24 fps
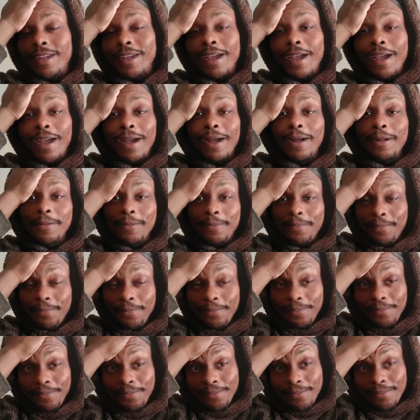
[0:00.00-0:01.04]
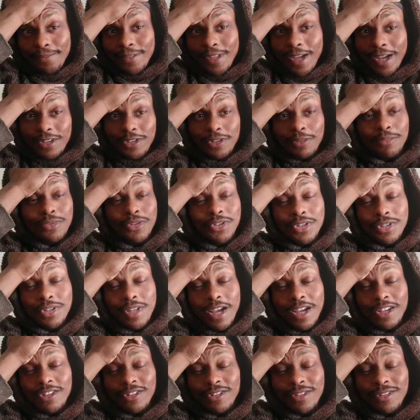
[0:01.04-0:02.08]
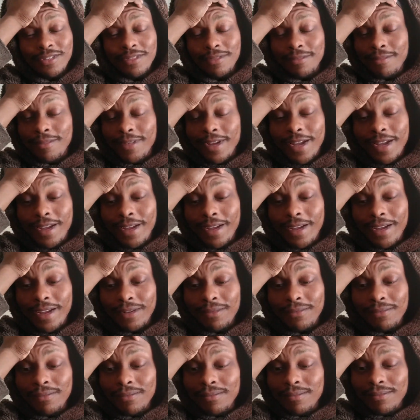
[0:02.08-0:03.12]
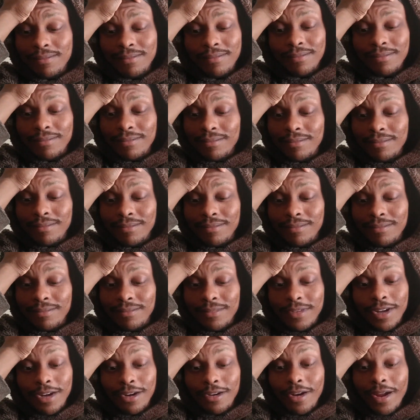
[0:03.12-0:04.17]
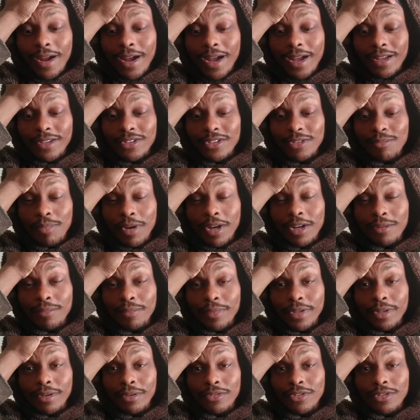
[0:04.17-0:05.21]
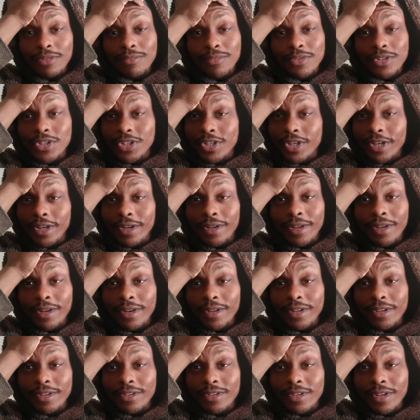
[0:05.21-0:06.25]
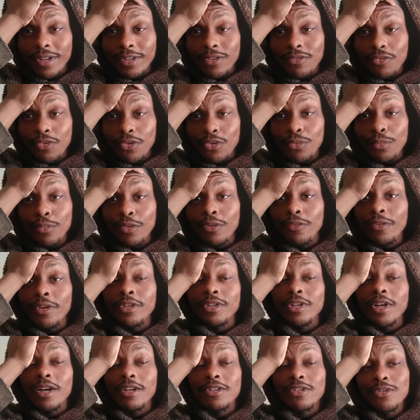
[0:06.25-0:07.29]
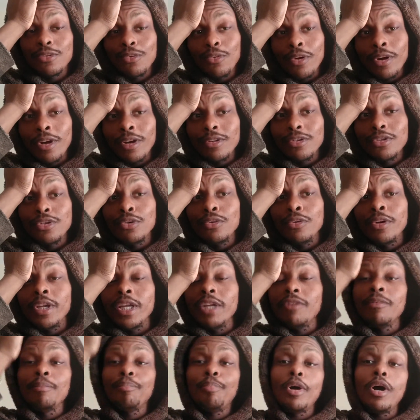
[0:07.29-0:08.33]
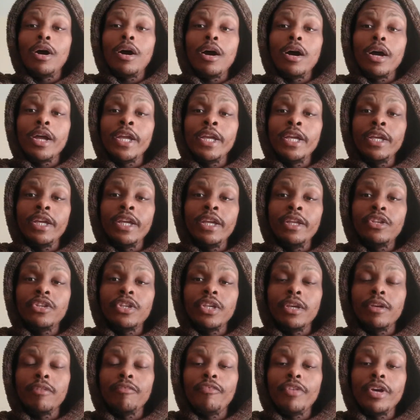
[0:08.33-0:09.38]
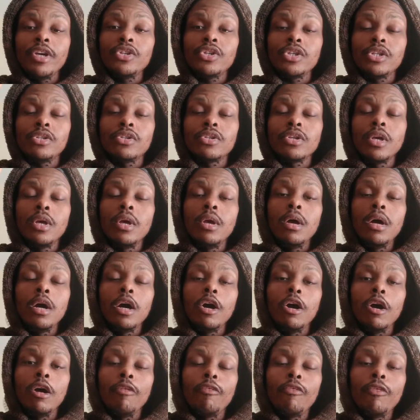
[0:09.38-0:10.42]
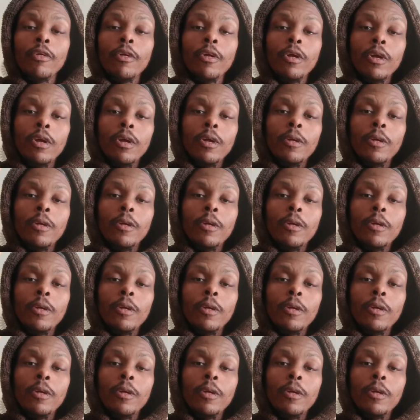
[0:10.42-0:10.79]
yeah, that's some. That's man. Her ass is about to be on some shit in these next few movies. I swear to it. Even Paul, he he's seeing visions of